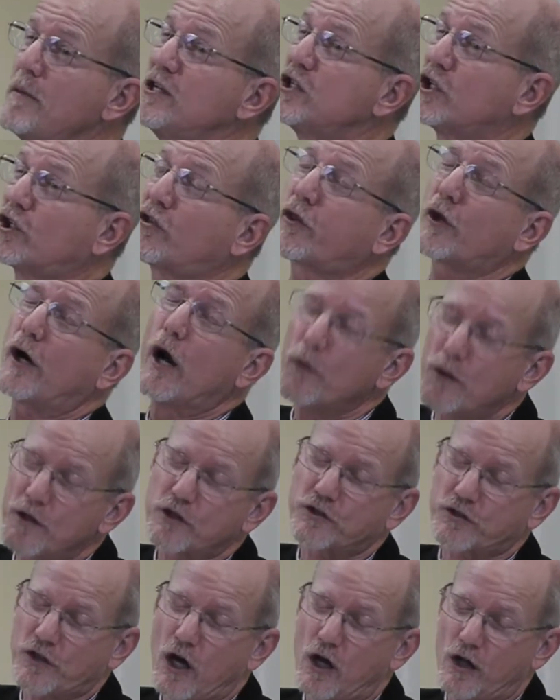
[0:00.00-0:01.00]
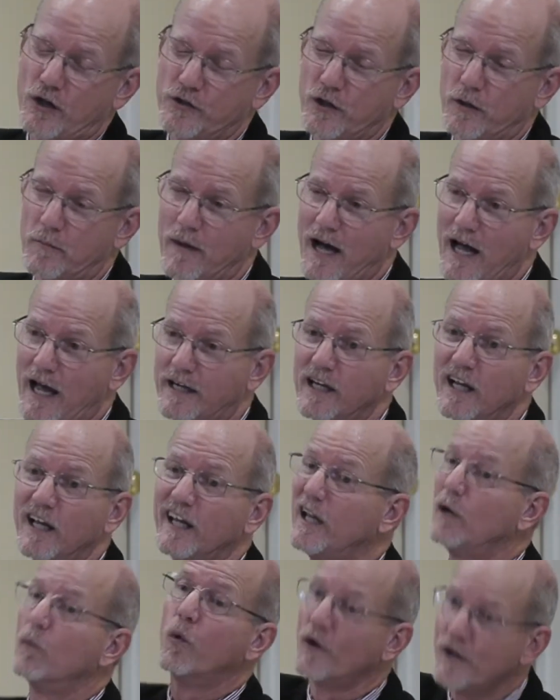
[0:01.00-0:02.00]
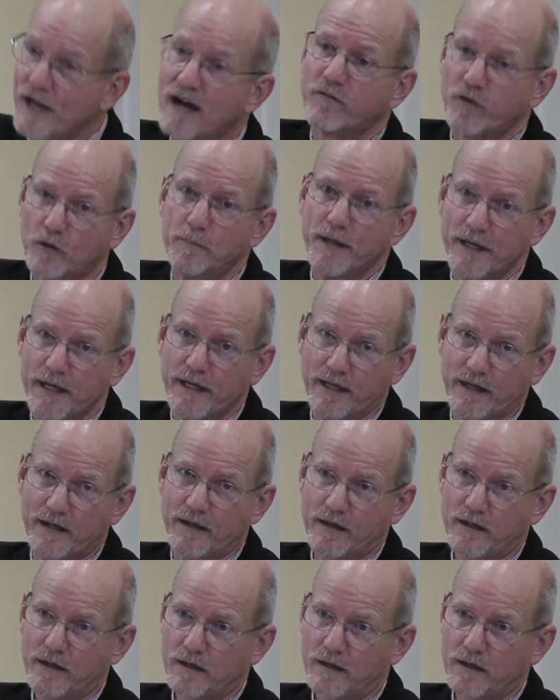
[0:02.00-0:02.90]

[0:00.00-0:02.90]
me just throw this thought in your mind it will never be.